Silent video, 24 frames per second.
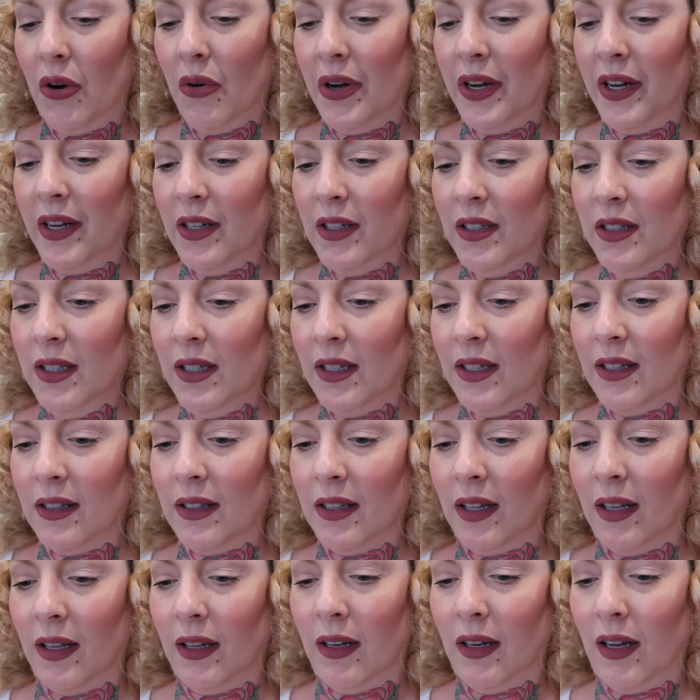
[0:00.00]
oil and
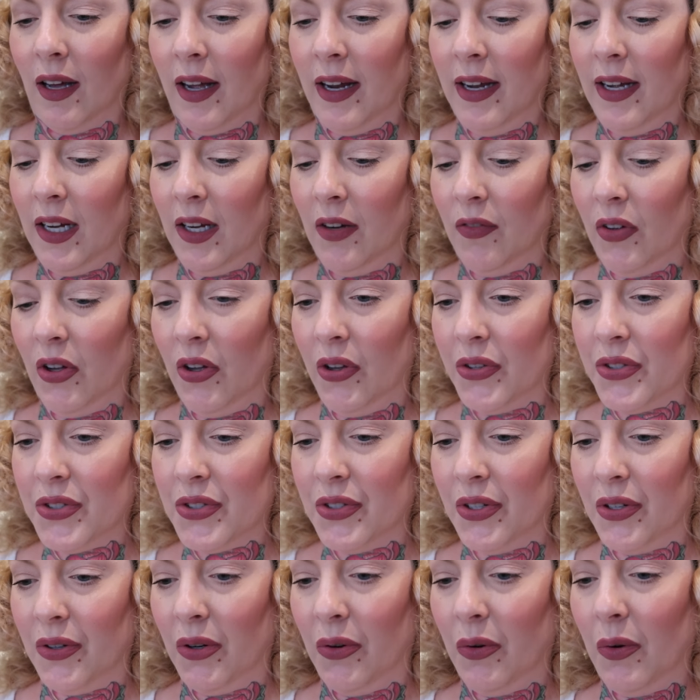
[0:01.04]
then I have
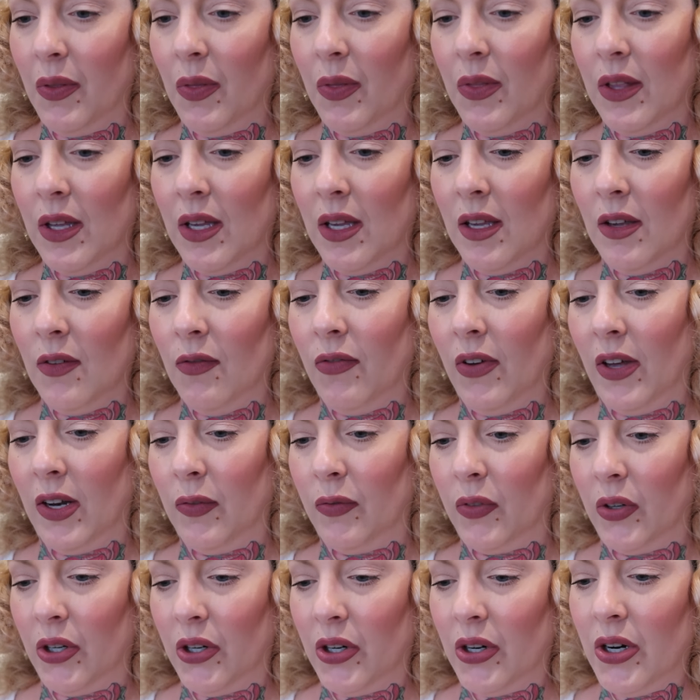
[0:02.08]
also the
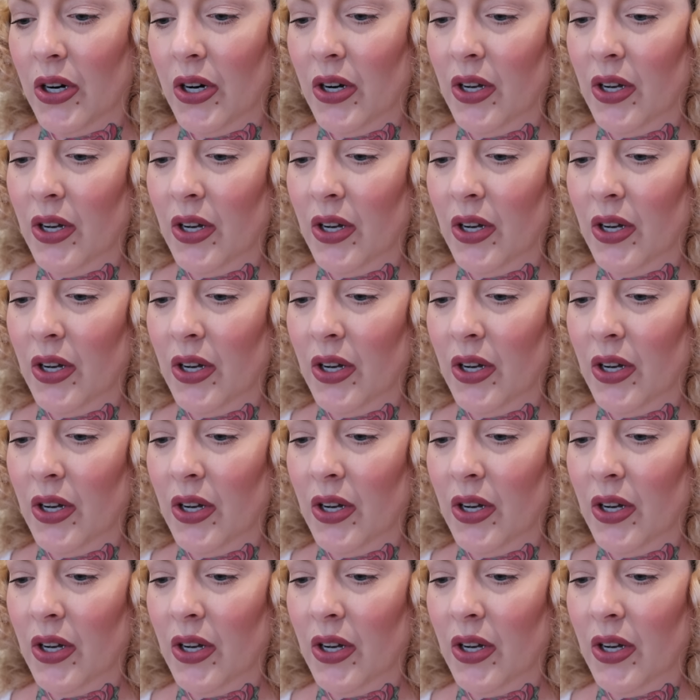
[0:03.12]
vetiver